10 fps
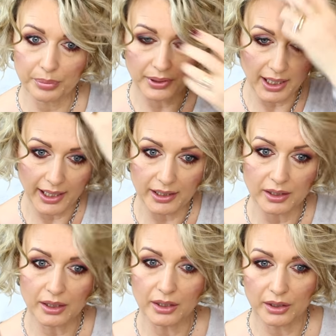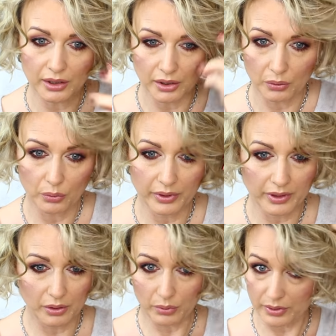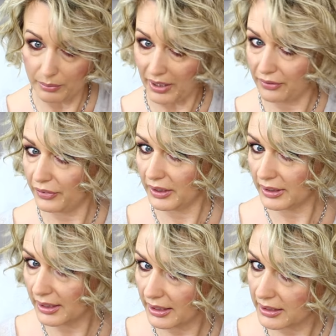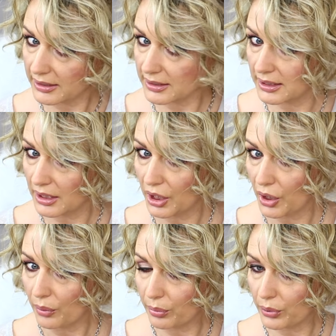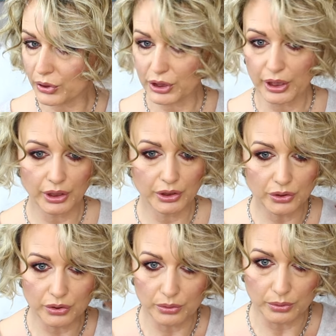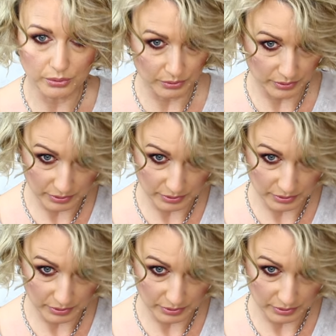play with it with my fingers, push it into